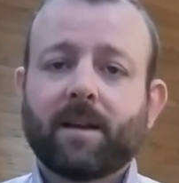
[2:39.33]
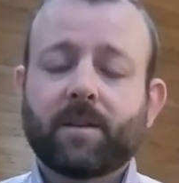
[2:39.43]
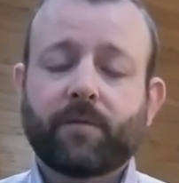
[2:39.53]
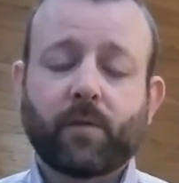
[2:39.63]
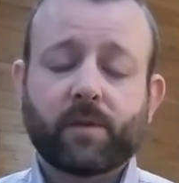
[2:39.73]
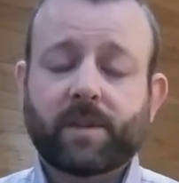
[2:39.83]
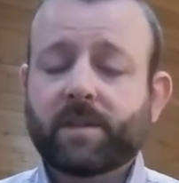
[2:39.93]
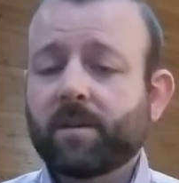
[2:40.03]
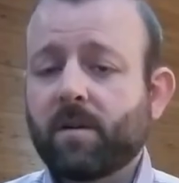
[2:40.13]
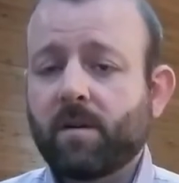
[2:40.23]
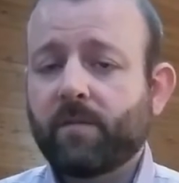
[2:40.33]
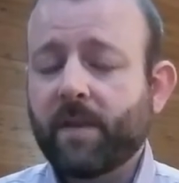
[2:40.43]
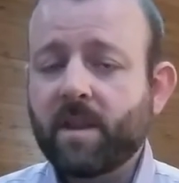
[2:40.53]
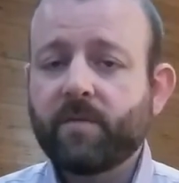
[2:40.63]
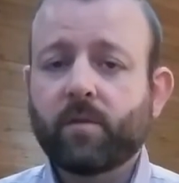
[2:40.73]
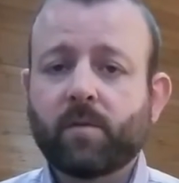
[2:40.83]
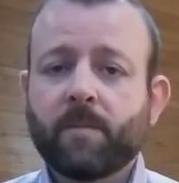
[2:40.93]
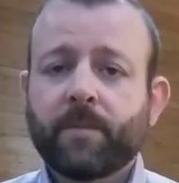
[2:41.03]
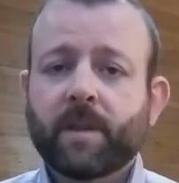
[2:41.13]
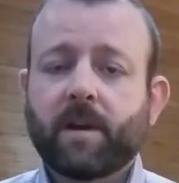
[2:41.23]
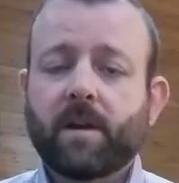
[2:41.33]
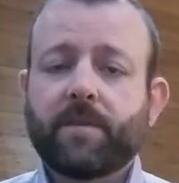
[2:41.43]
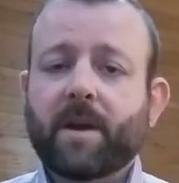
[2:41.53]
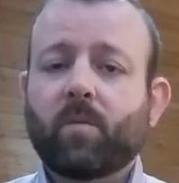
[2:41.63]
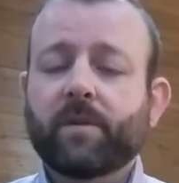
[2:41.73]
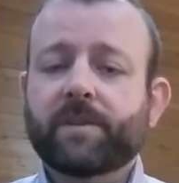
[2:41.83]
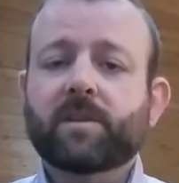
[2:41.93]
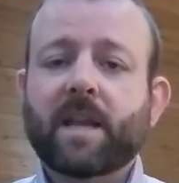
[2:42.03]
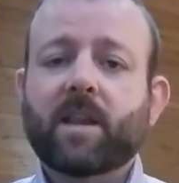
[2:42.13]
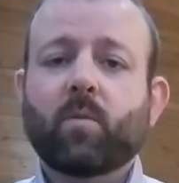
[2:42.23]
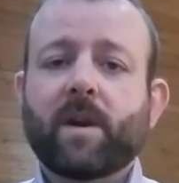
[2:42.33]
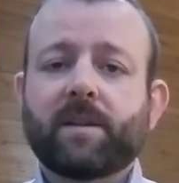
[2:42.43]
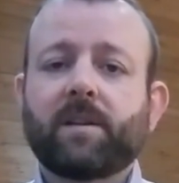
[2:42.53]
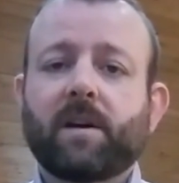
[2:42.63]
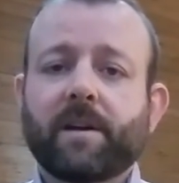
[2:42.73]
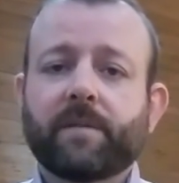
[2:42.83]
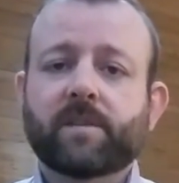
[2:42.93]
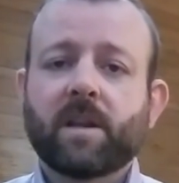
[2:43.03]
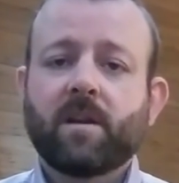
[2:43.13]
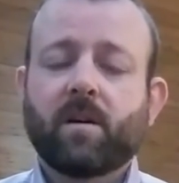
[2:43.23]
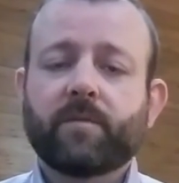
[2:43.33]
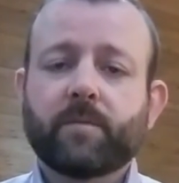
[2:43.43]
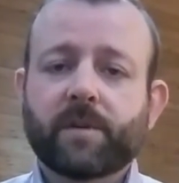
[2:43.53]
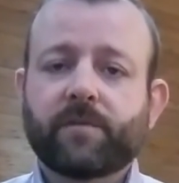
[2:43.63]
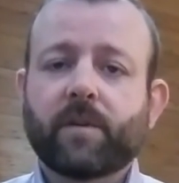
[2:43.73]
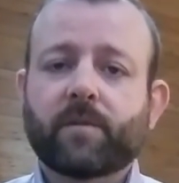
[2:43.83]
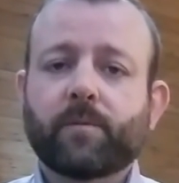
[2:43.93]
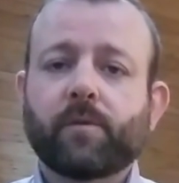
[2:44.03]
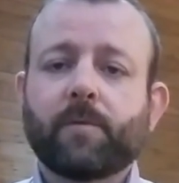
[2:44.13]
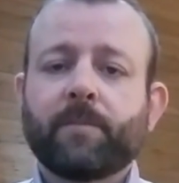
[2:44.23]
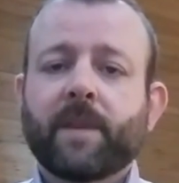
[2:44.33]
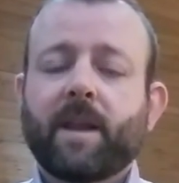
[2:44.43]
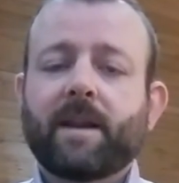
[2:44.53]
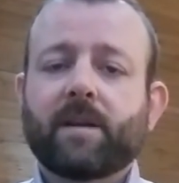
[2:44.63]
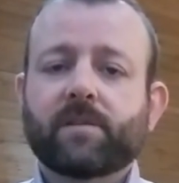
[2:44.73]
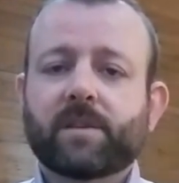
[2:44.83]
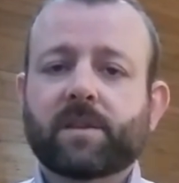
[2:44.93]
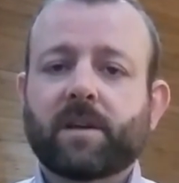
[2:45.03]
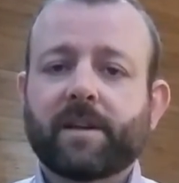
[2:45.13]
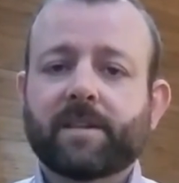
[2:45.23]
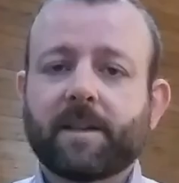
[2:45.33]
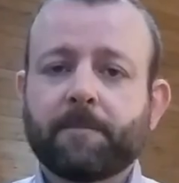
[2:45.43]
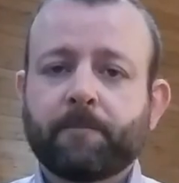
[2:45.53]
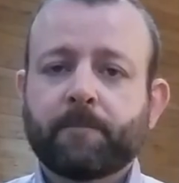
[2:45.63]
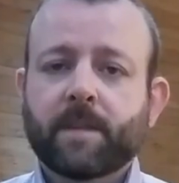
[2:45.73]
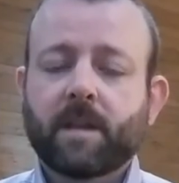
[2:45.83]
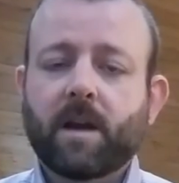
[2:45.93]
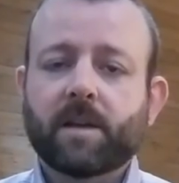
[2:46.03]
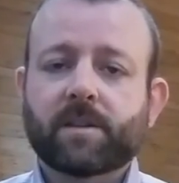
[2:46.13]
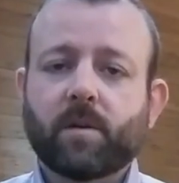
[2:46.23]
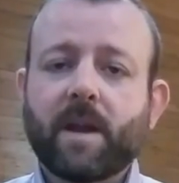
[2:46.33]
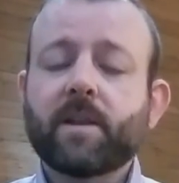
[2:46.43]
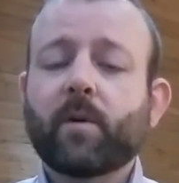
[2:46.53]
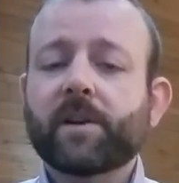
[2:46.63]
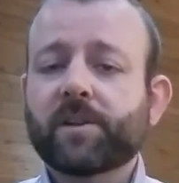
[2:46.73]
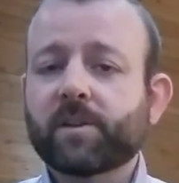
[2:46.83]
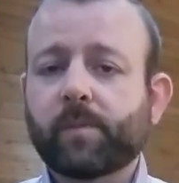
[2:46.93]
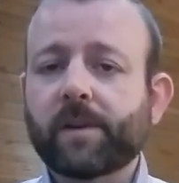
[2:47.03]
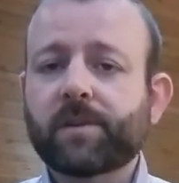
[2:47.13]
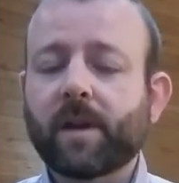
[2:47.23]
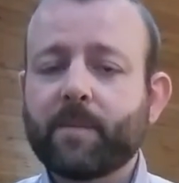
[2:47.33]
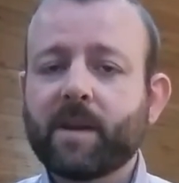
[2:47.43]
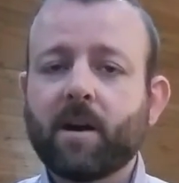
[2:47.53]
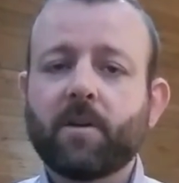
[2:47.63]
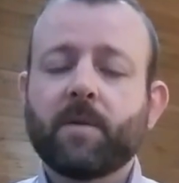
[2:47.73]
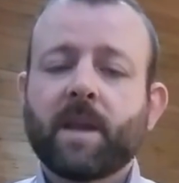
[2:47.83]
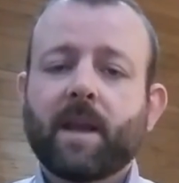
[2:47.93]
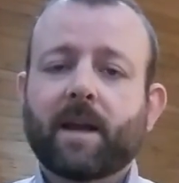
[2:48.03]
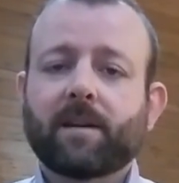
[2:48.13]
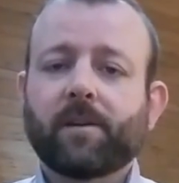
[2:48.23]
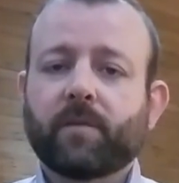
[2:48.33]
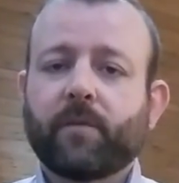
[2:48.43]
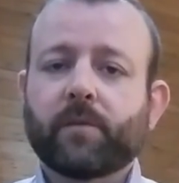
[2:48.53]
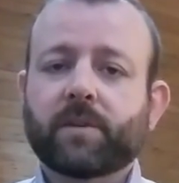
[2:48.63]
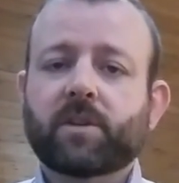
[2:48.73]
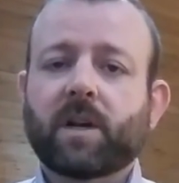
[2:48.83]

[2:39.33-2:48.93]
the forces of evil that want to take away the lives of the most vulnerable in our society. So any questions, please do let me know. And I look forward to